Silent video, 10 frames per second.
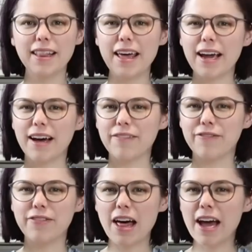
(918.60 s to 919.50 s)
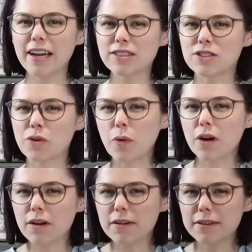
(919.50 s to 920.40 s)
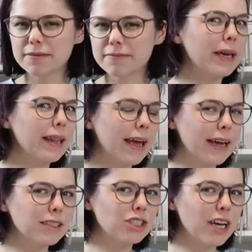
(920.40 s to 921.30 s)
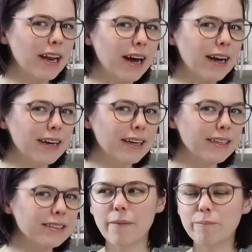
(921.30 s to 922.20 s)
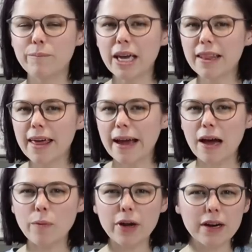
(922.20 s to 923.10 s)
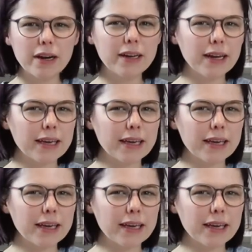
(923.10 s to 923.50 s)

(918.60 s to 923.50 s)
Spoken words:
like a flying squirrel, a bit like a Jedi, a bit like I'm wearing a